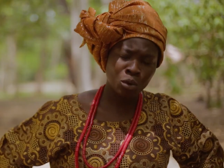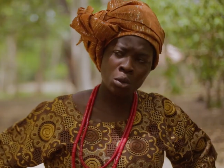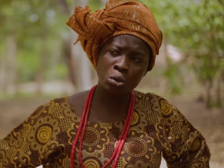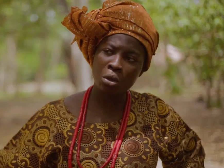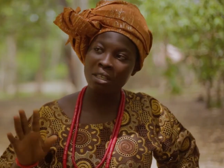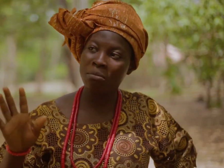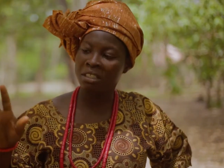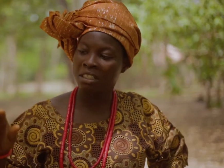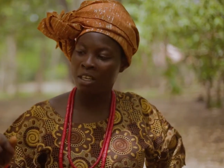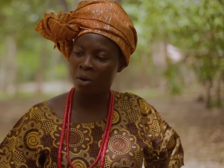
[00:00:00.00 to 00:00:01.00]
Not only
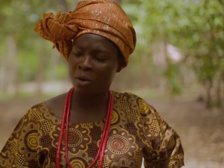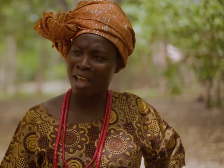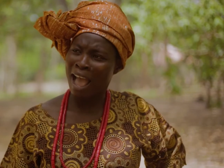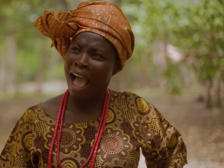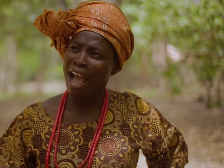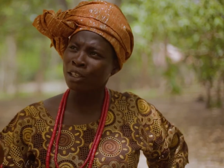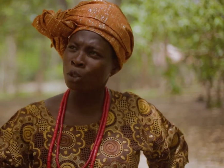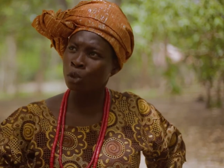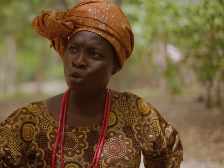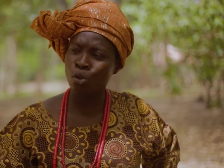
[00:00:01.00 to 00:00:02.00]
me, girl. And
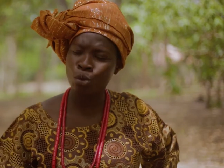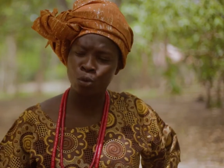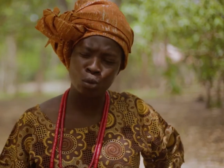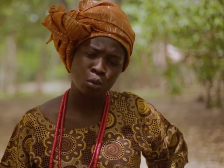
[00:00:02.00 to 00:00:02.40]
you too.